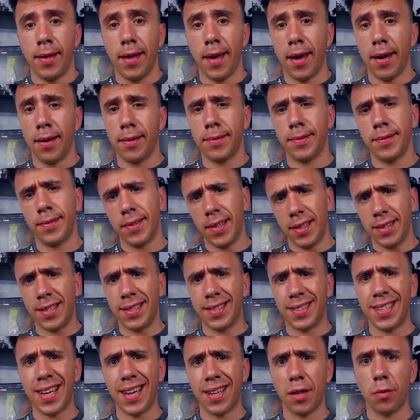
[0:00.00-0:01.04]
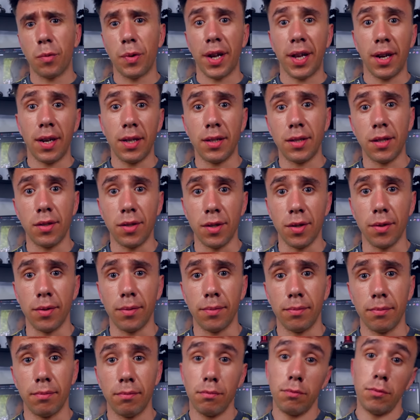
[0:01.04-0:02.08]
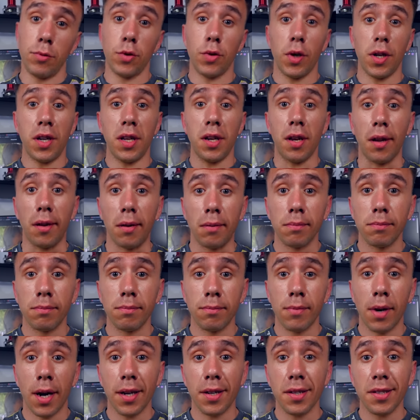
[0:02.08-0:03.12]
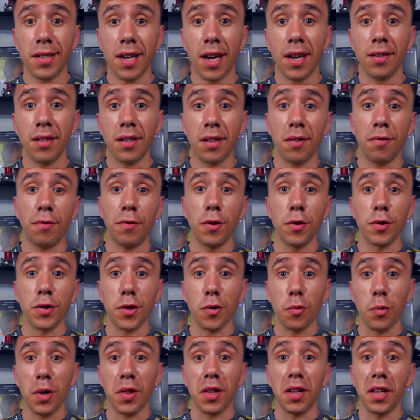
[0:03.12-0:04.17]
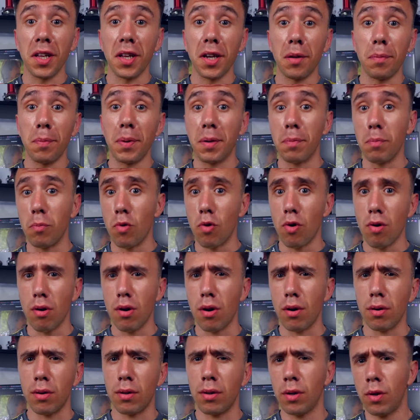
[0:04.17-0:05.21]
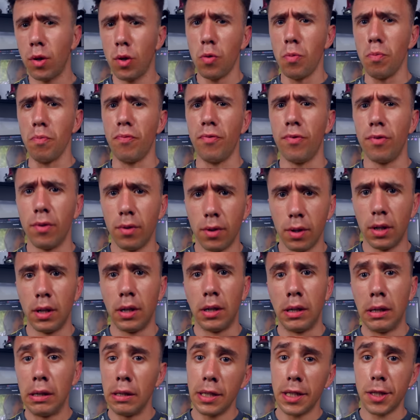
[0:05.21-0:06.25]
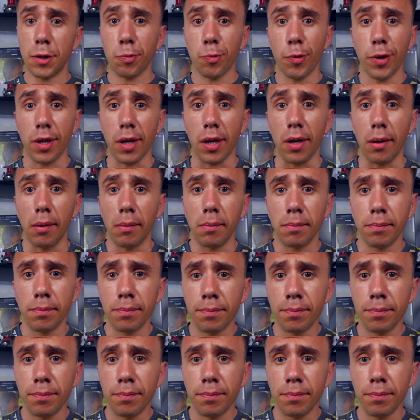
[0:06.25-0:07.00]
Yeah, that's exactly what I need to do. So I did it. I designed the diffuser with a little bit more oomph. Let's print it.